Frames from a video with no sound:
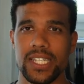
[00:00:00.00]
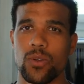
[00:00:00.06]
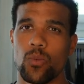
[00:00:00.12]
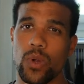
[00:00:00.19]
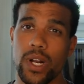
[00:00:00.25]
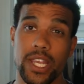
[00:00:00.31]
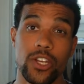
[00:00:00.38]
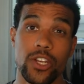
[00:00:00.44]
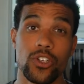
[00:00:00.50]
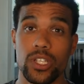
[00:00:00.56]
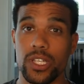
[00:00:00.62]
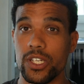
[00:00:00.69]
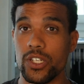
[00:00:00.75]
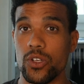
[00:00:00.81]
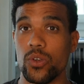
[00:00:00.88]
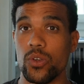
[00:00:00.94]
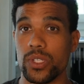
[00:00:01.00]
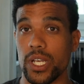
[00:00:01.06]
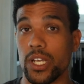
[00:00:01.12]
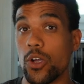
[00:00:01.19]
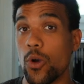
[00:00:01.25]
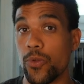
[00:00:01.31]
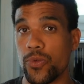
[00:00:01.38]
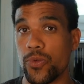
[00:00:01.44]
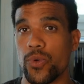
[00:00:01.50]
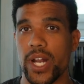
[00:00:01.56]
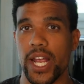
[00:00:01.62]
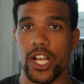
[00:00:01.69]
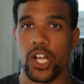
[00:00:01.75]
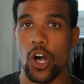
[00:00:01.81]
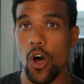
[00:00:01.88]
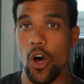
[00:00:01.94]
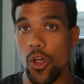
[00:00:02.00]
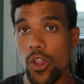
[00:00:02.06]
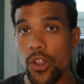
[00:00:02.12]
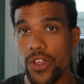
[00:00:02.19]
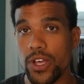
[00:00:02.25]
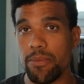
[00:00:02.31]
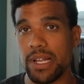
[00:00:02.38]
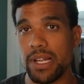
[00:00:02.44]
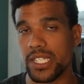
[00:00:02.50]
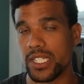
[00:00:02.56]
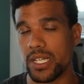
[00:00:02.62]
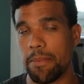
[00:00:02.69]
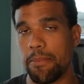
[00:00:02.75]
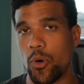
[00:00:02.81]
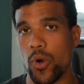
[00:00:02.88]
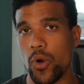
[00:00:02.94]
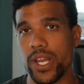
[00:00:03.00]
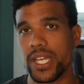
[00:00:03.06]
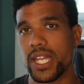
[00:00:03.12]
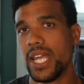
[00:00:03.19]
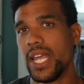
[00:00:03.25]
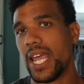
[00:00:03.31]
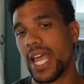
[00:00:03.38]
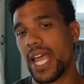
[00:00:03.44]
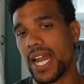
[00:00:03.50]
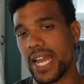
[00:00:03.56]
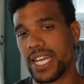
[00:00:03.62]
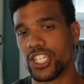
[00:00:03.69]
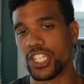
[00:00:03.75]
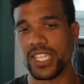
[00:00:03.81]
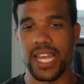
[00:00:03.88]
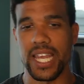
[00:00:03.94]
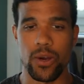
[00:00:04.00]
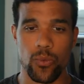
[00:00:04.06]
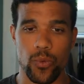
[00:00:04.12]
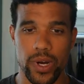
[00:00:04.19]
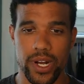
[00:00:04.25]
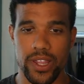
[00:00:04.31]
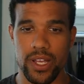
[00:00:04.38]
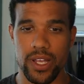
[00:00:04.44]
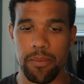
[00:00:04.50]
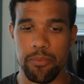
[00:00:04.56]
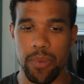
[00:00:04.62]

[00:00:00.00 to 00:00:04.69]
and what I usually do is I go through and I cull them at some point and I just get rid of them.